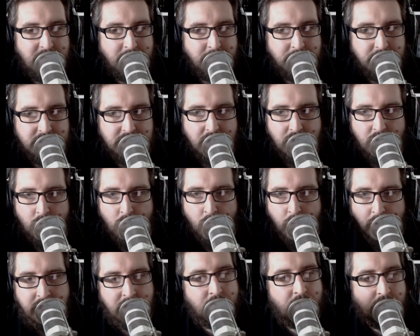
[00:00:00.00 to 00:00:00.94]
so
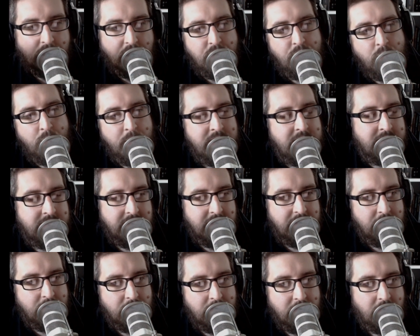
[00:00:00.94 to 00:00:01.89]
we'll go with
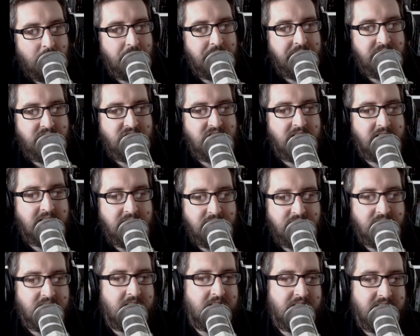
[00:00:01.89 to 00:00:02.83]
you on this journey,
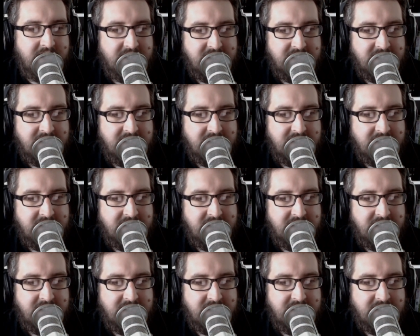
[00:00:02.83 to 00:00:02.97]
Father.